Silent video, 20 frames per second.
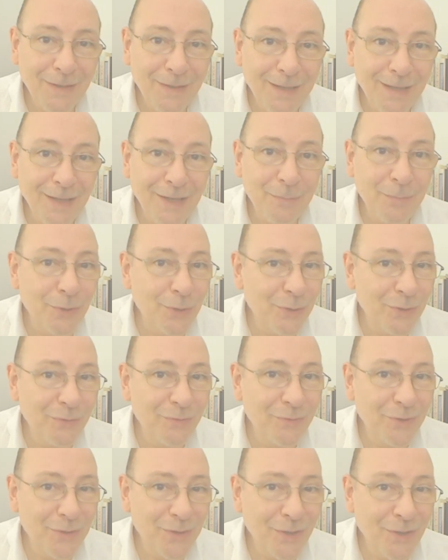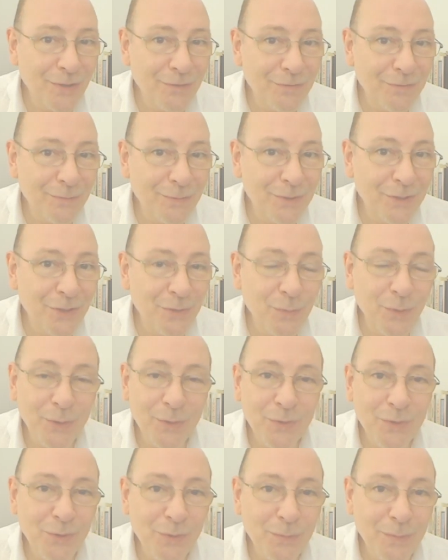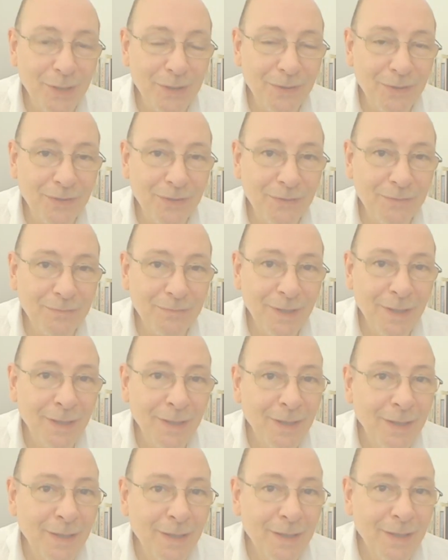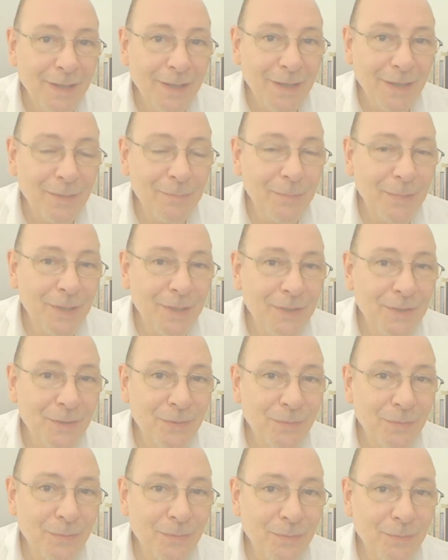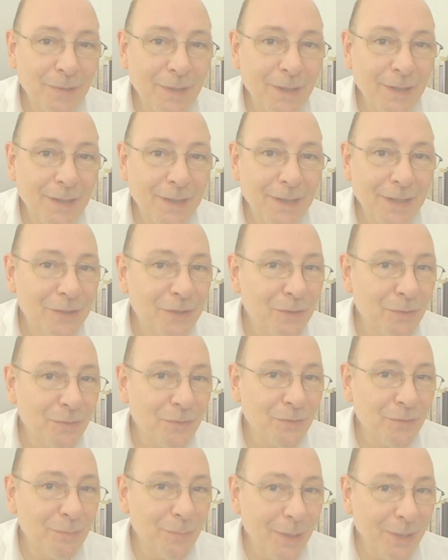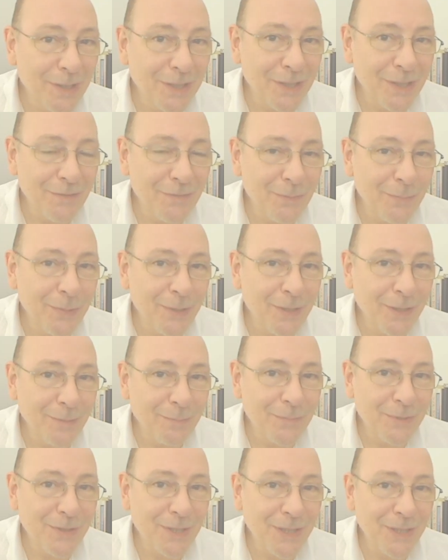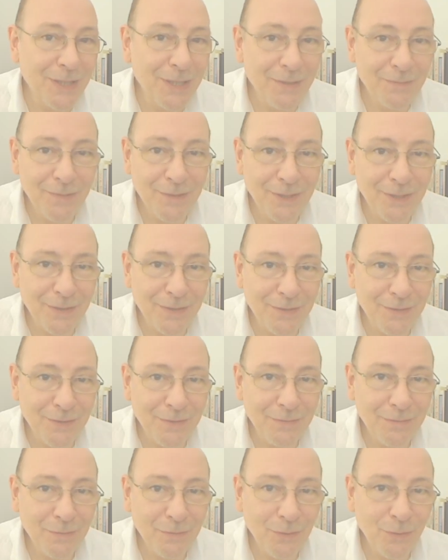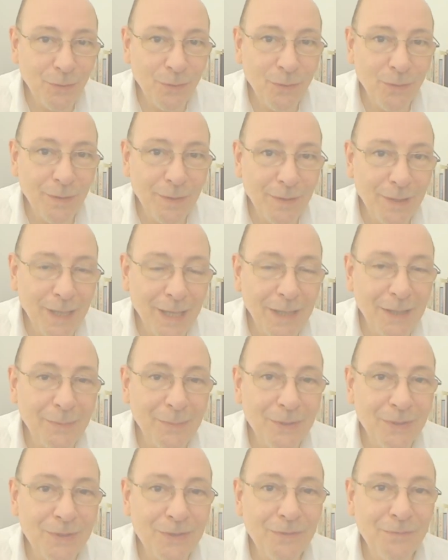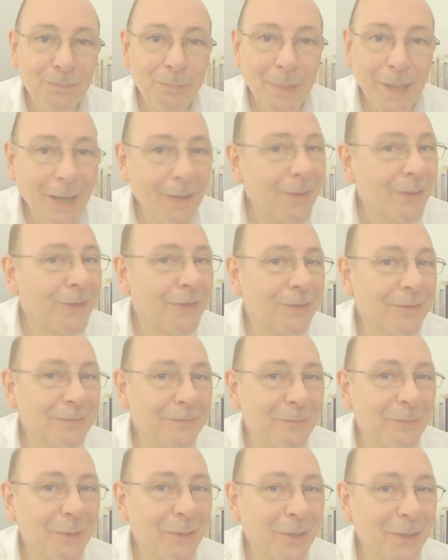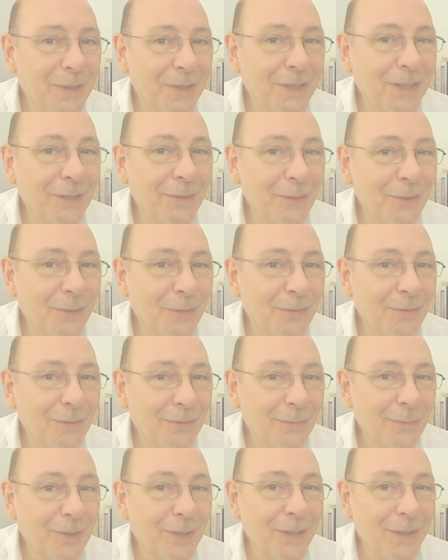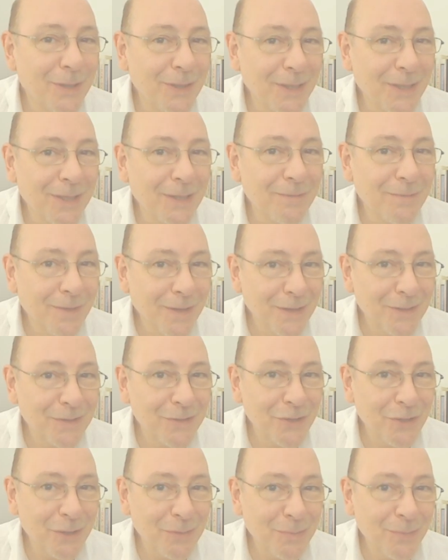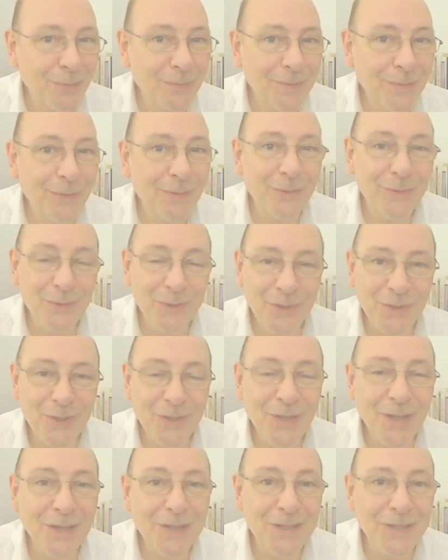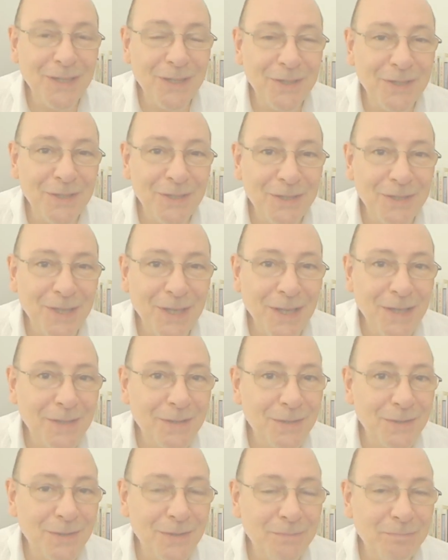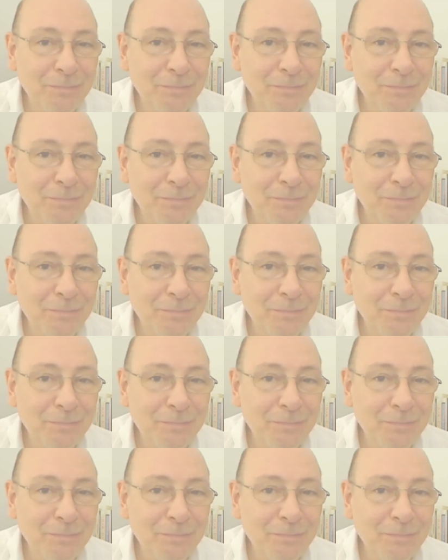and a prudent reserve, which is one or two months. It means that uh, issues of money never become significant, nor elements of power within the, within the fellowship or society as it stands.